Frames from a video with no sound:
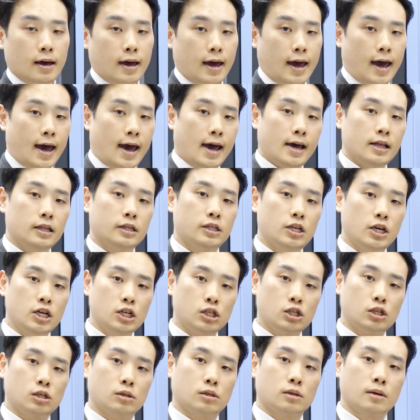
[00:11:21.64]
and
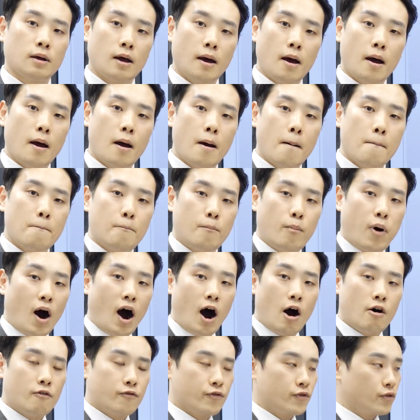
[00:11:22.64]
this
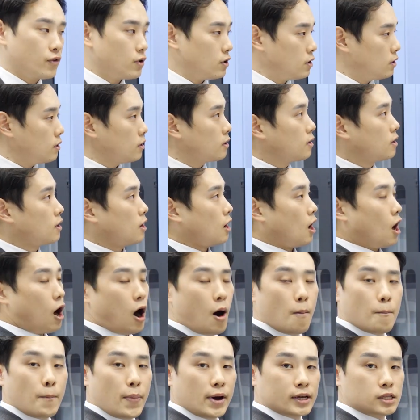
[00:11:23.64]
powerful
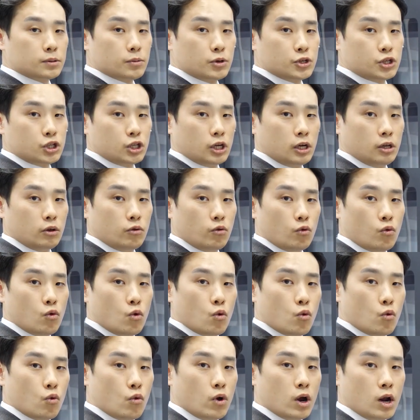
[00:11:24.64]
compact machine
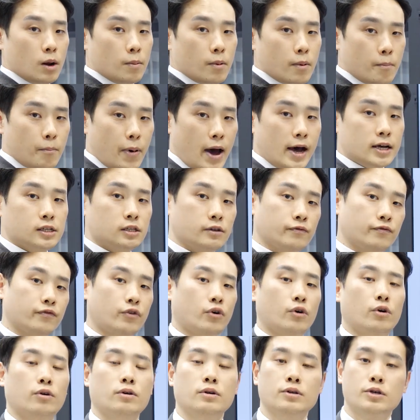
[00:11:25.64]
will be best
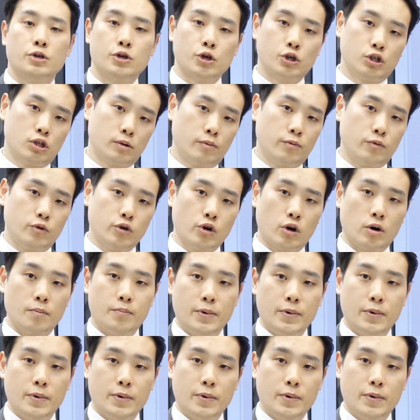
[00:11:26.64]
for your